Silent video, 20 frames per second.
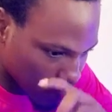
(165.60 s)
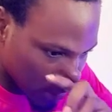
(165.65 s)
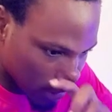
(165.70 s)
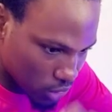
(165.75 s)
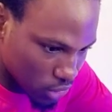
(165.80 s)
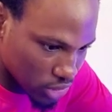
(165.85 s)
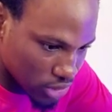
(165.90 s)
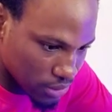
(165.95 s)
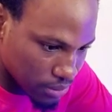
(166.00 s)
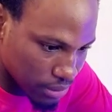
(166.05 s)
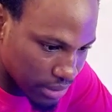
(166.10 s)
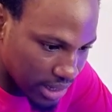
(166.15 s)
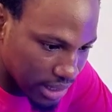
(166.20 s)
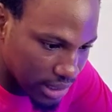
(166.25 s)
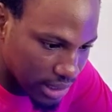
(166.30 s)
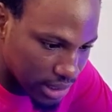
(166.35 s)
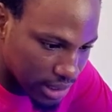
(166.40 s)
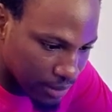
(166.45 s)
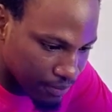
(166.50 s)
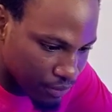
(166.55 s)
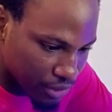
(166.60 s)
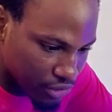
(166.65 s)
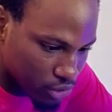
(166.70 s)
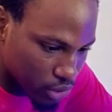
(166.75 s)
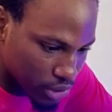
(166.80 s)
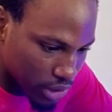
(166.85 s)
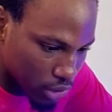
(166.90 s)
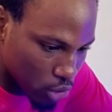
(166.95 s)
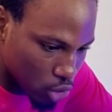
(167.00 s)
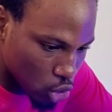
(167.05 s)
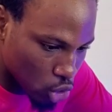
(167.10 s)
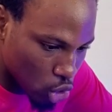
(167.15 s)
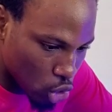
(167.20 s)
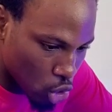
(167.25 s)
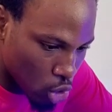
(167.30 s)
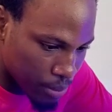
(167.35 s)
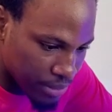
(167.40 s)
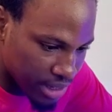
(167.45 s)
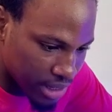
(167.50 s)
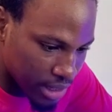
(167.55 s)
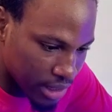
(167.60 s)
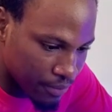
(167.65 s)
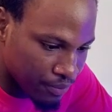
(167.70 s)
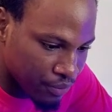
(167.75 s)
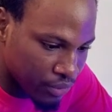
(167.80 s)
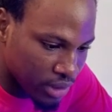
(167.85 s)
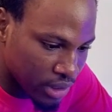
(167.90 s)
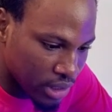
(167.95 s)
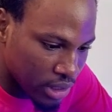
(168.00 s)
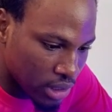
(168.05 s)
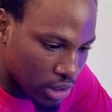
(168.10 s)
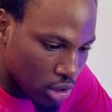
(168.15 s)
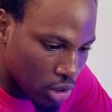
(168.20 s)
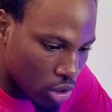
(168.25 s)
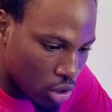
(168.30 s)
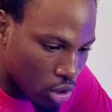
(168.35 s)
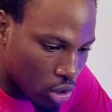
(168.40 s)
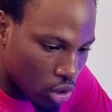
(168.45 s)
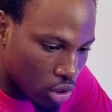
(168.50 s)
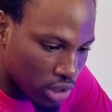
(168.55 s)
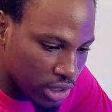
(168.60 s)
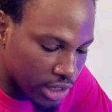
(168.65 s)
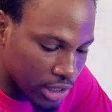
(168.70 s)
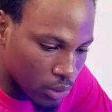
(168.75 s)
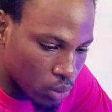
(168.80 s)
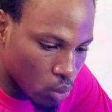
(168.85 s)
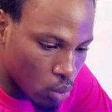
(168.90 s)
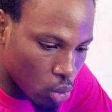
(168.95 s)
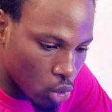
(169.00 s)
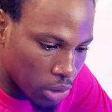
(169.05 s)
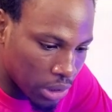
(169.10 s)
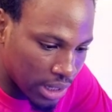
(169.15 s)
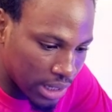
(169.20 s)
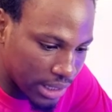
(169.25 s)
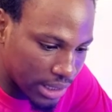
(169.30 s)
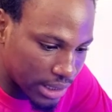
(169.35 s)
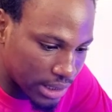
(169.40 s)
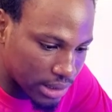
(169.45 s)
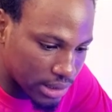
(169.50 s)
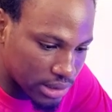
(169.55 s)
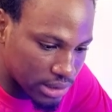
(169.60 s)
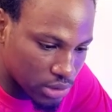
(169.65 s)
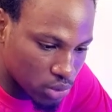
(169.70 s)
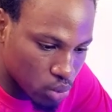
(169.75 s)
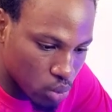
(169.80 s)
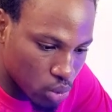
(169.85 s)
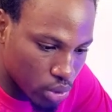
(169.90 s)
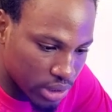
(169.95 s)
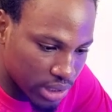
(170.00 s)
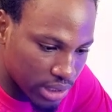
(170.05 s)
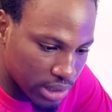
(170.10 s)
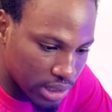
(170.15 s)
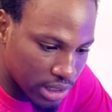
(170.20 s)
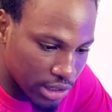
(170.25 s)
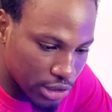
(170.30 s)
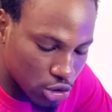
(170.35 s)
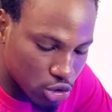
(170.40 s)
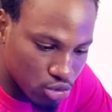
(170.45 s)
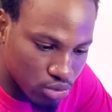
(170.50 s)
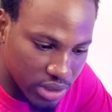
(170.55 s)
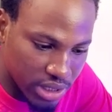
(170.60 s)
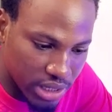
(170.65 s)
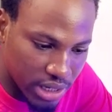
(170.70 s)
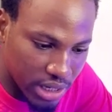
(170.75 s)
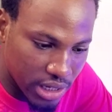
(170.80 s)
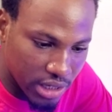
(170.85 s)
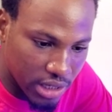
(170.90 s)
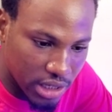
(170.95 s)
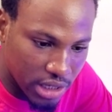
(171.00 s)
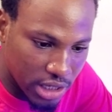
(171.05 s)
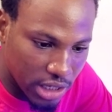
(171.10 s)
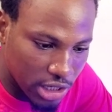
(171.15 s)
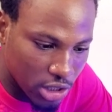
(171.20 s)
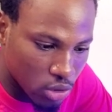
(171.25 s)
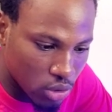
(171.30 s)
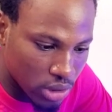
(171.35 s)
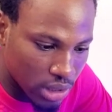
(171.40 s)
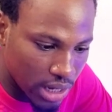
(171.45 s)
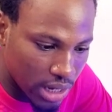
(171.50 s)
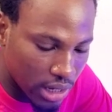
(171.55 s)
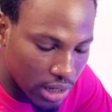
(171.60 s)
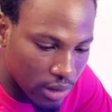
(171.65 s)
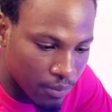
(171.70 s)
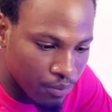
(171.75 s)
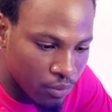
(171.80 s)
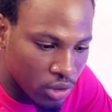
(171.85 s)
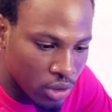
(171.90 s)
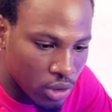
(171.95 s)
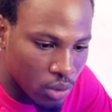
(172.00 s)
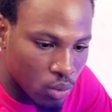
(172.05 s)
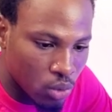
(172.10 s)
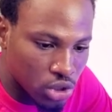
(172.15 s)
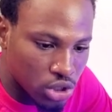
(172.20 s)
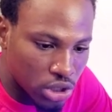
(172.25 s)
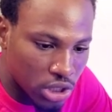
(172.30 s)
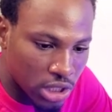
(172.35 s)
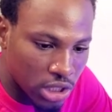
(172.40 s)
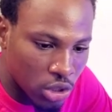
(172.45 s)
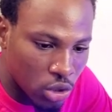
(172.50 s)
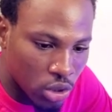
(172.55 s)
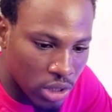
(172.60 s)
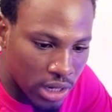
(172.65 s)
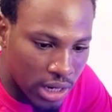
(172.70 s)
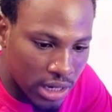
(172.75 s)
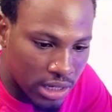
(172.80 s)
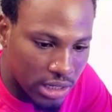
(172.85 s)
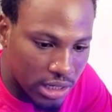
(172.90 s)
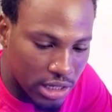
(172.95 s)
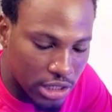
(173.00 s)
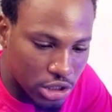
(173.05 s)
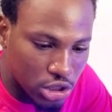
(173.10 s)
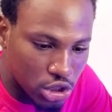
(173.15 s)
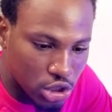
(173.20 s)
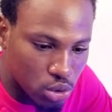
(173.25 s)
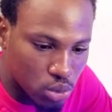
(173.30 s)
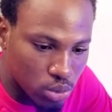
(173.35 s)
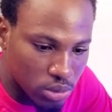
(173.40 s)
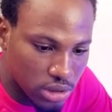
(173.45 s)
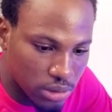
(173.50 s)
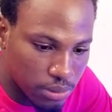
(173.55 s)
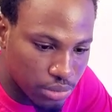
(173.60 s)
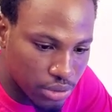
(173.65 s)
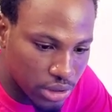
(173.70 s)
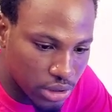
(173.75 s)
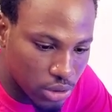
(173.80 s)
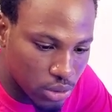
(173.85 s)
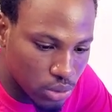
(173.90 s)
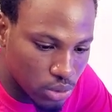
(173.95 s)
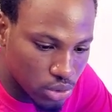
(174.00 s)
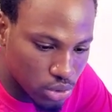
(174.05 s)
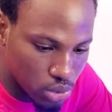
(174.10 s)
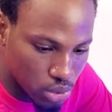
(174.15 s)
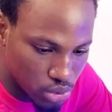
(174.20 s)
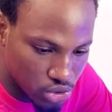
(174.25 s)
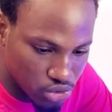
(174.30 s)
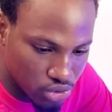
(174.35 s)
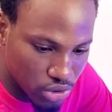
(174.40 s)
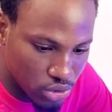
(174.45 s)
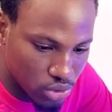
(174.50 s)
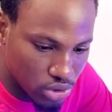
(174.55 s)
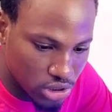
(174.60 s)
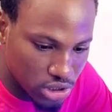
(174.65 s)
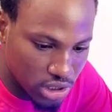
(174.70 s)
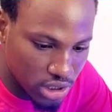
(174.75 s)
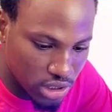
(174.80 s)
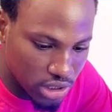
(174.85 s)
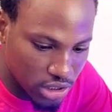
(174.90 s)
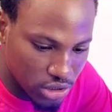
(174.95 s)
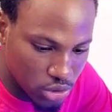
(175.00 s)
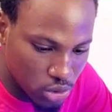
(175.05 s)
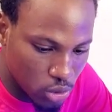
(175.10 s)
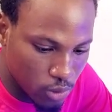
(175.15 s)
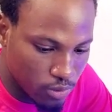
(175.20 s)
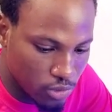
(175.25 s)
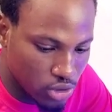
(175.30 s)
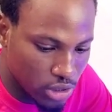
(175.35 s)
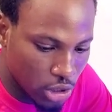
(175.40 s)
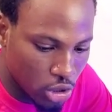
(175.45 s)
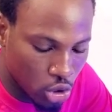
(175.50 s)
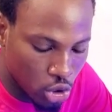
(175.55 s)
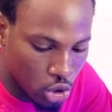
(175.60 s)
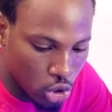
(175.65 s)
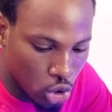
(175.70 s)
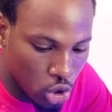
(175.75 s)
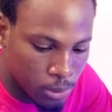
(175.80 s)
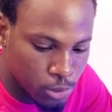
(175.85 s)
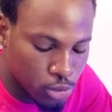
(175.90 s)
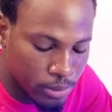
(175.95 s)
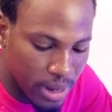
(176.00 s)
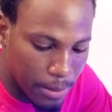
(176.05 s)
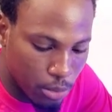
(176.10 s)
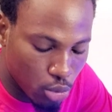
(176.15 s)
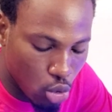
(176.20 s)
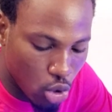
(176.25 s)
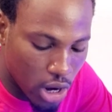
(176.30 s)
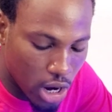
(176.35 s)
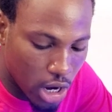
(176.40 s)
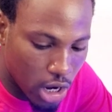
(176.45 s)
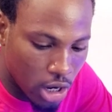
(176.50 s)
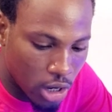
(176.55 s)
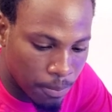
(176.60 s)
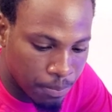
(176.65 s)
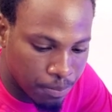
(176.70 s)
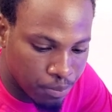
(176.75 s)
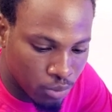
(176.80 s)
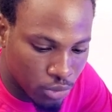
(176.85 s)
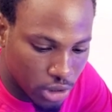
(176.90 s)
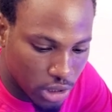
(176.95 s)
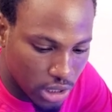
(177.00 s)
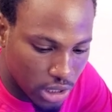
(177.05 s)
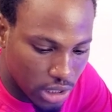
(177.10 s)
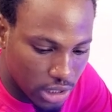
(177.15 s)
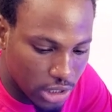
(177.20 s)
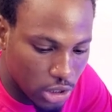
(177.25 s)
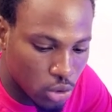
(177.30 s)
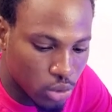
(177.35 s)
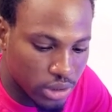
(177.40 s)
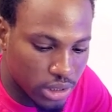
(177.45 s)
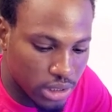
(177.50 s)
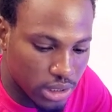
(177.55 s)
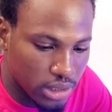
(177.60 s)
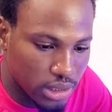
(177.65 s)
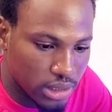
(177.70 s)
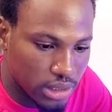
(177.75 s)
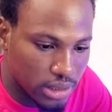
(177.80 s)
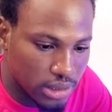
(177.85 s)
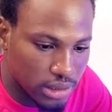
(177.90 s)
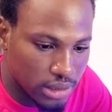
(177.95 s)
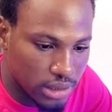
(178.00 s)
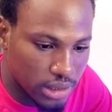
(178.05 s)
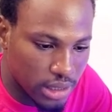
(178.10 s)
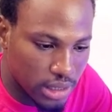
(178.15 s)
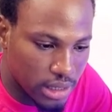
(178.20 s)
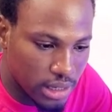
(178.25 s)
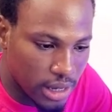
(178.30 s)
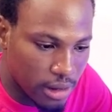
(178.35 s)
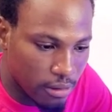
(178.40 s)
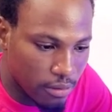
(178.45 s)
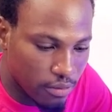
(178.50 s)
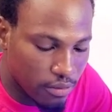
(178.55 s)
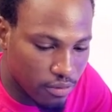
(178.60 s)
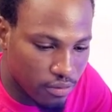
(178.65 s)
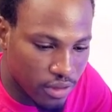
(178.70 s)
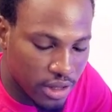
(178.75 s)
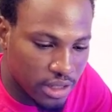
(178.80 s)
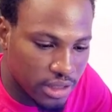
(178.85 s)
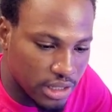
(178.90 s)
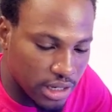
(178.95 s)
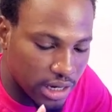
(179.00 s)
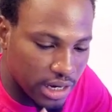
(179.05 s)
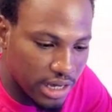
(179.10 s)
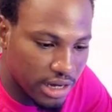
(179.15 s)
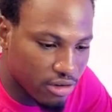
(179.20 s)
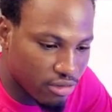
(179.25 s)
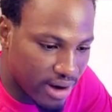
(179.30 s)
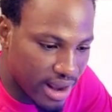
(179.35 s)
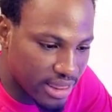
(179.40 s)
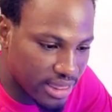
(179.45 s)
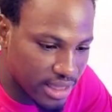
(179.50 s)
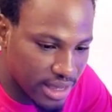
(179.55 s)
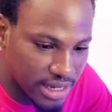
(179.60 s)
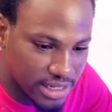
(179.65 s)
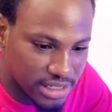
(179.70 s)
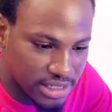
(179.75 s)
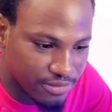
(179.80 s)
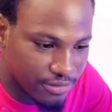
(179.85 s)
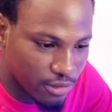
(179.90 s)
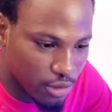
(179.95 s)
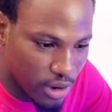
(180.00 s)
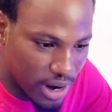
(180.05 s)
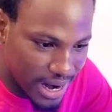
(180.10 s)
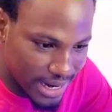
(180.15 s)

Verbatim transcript: that i just made so you're gonna come here all in one link this one link through here click on that once you click on that it should bring you to, straight to this link so you're going to come to my broker click on it yeah the link right there is for